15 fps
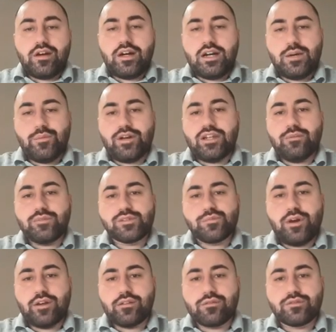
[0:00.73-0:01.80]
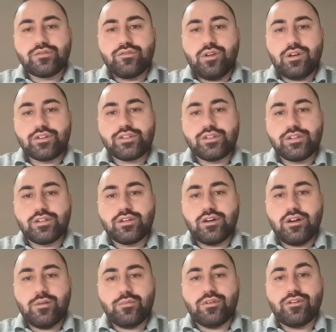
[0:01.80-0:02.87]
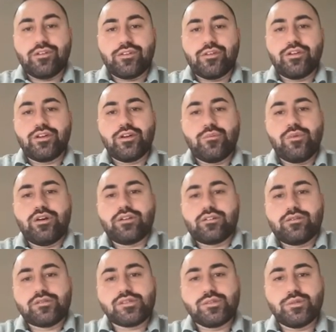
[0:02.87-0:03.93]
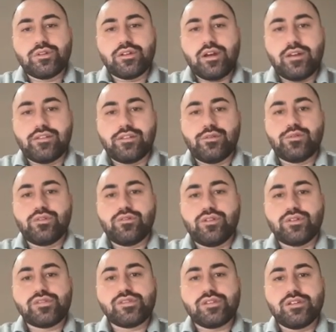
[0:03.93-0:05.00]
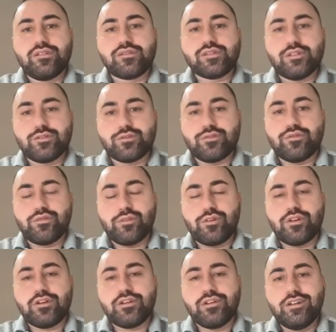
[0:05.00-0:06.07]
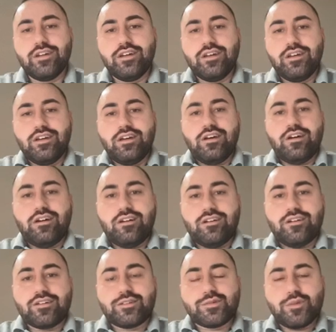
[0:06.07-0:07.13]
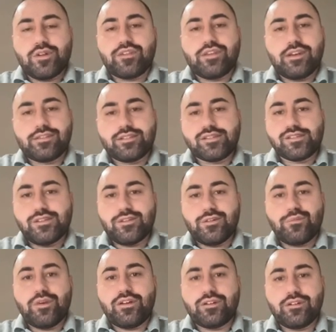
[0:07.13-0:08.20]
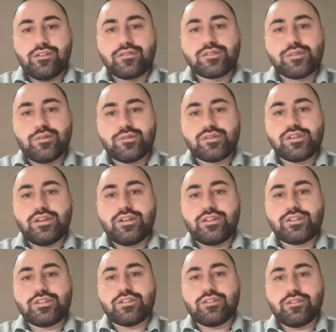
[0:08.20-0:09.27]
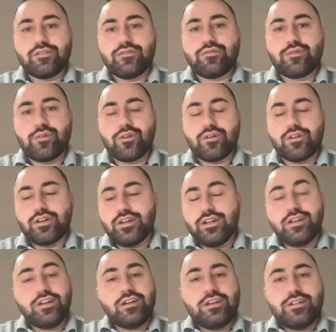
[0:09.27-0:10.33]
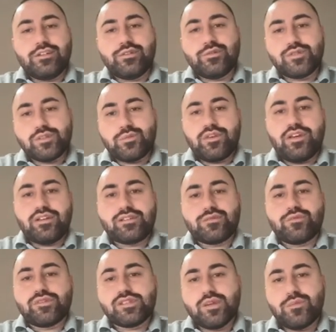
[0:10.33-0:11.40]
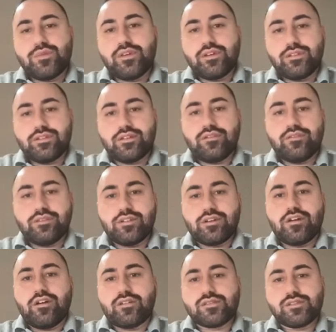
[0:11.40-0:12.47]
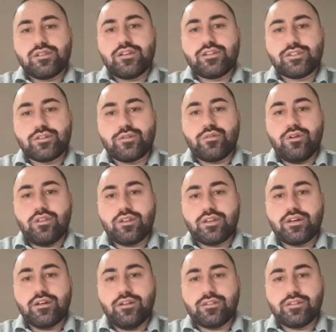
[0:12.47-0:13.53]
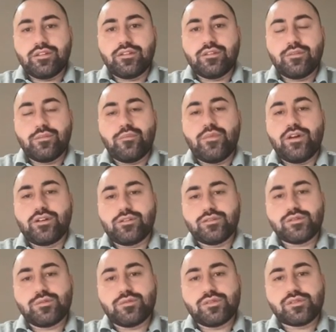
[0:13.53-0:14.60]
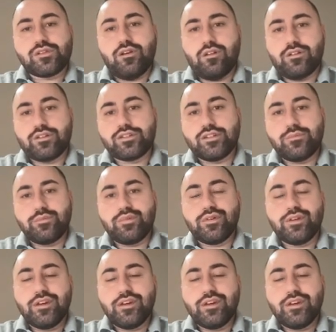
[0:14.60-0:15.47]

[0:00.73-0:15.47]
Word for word: Hi, my name is Michael Chuvanjyan. I'm a third-year medical student at the University of Central Florida. I just want to thank the Southern Medical Association for choosing me as the recipient of the Constellation Quality Health Medical Student Scholarship.